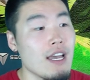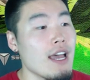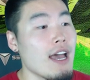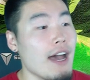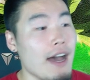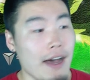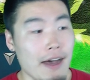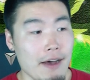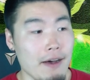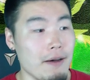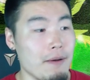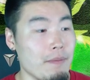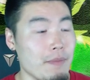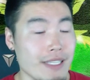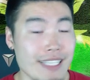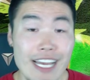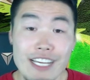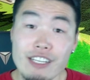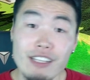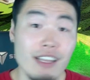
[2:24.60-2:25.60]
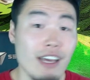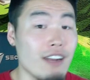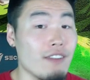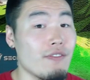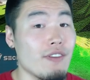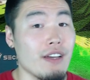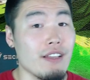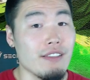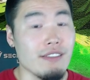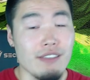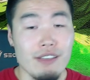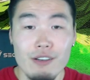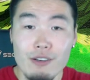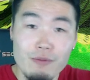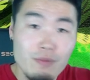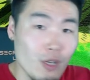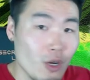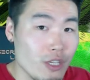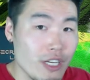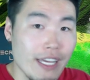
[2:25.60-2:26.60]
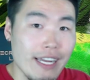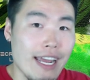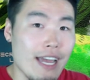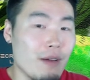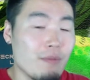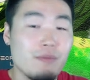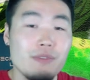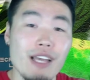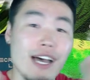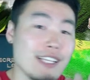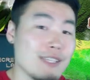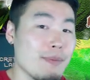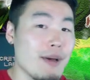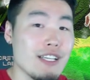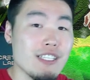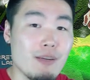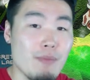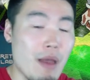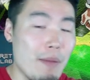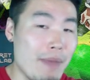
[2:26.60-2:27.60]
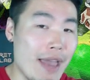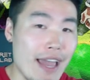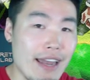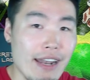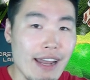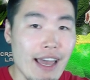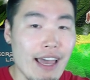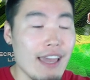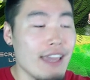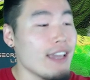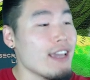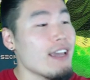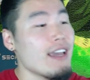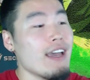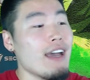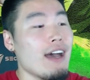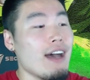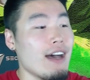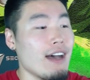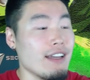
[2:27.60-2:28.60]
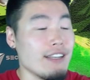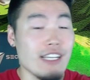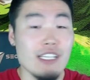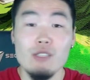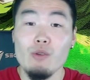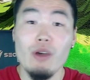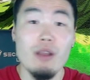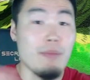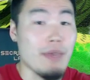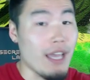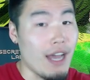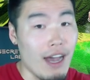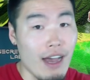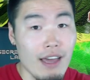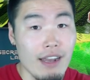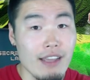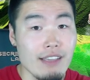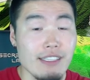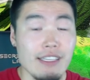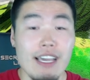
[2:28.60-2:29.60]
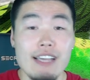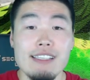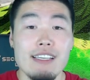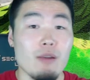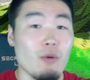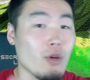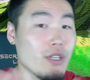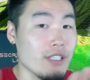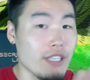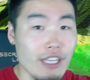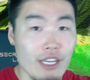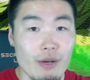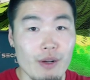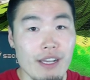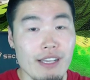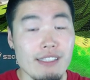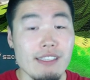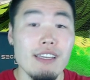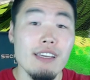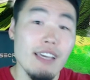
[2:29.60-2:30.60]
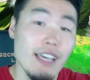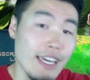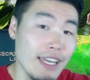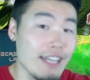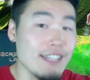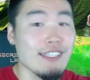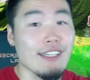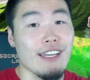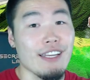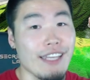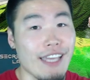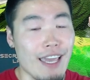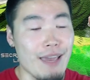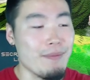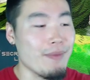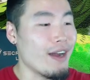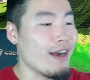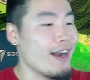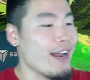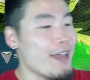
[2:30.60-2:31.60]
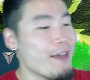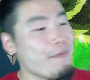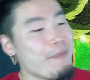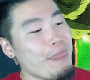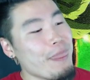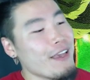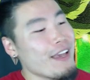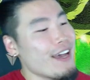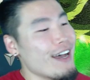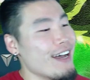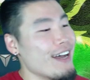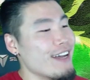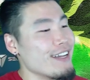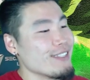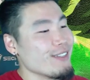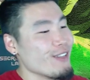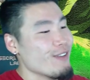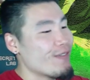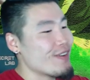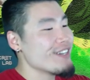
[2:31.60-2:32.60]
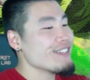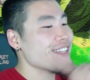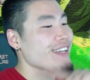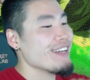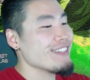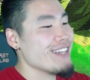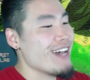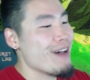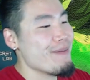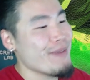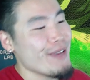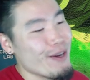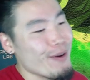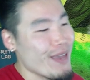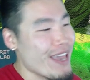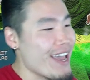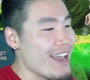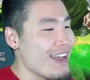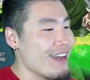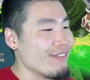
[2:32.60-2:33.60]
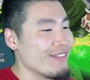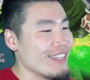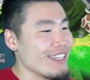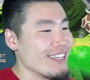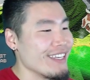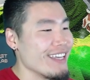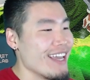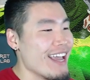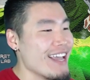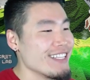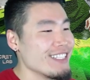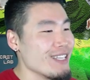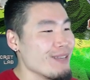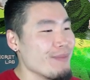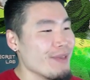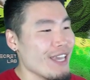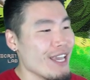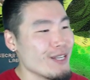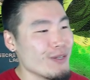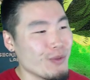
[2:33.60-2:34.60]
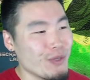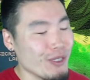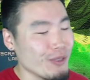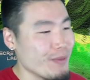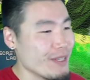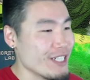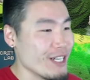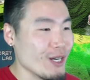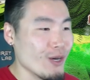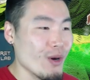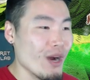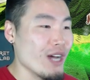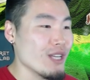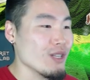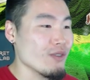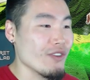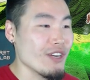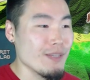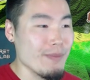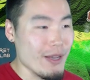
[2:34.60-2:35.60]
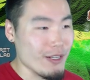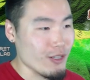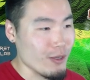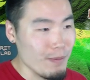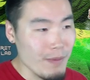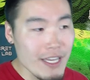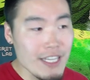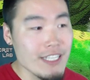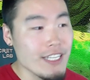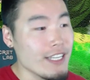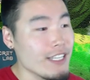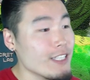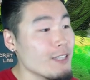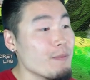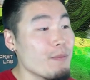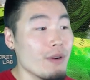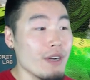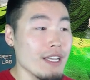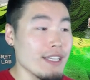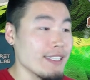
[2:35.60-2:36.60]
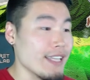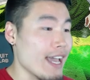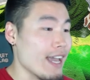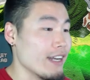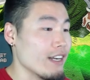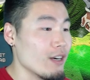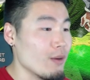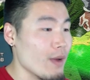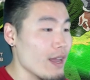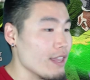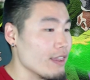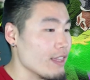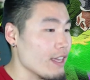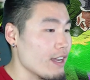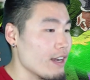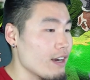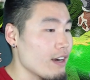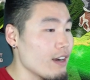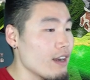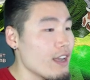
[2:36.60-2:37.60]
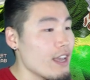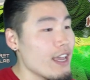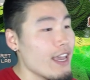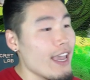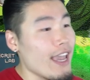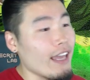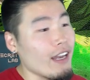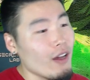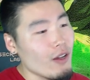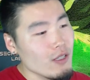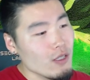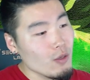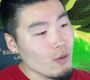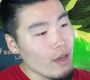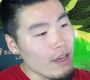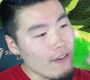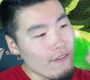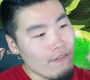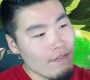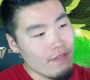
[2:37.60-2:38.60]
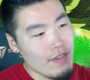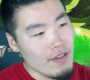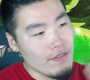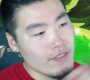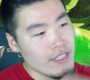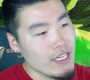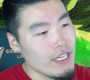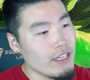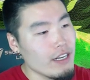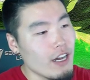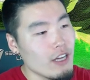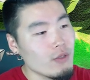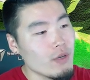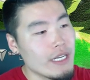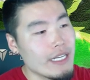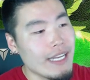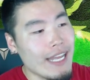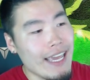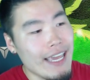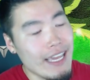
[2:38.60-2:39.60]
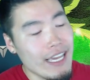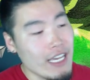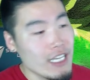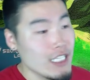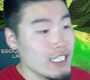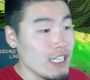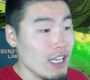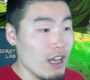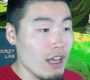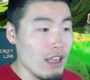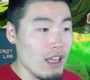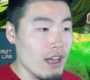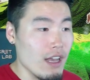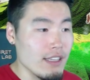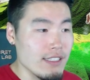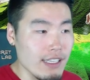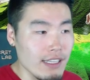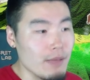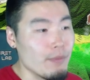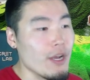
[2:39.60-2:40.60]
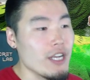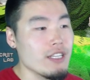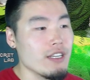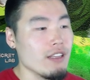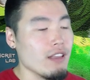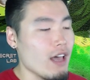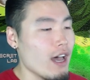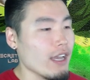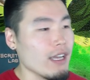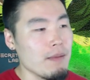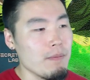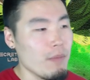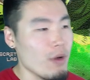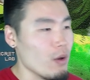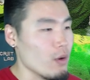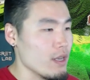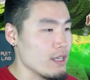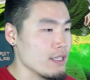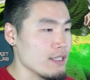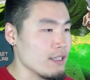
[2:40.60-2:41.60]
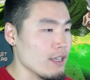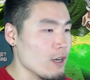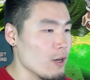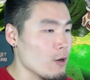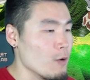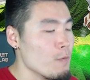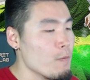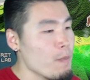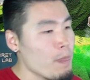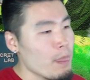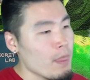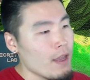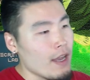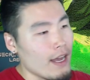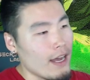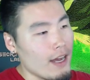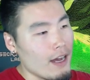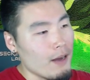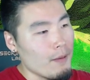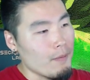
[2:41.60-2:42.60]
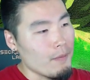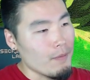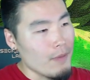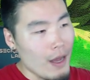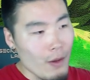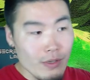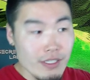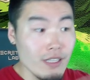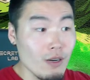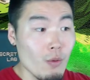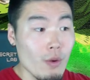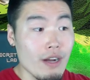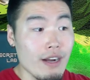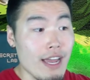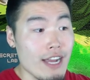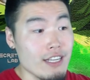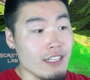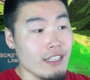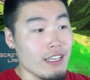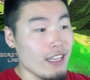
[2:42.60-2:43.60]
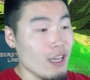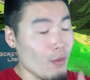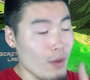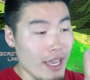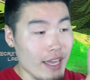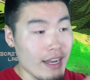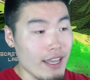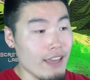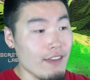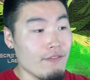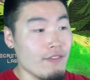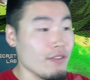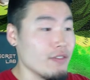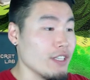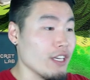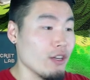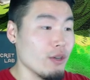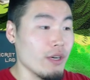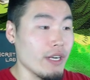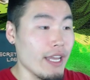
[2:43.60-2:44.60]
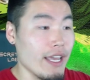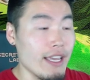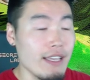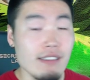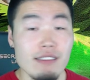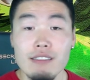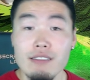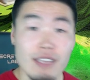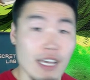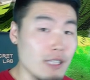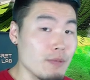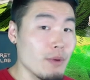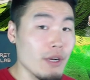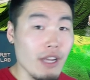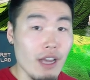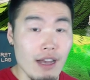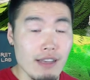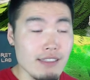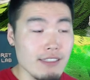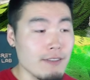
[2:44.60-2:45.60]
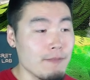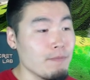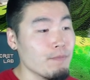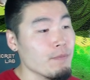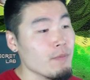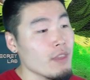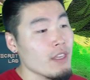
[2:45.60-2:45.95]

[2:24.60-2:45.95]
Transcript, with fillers: Um, it's actually a lot of fun, so go check it out. Not sponsored by Bandai, uh, just want to be honest in case anyone's curious. It is a good game, alright? Uh, so the first thing on top here, we have the SDBH World Mission Crossover Special Missions, pretty standard right there, and also a 1500 day ce uh, celebration login bonus. So um, I wasn't aware actually that we had hit 1500 days. That's pretty awesome.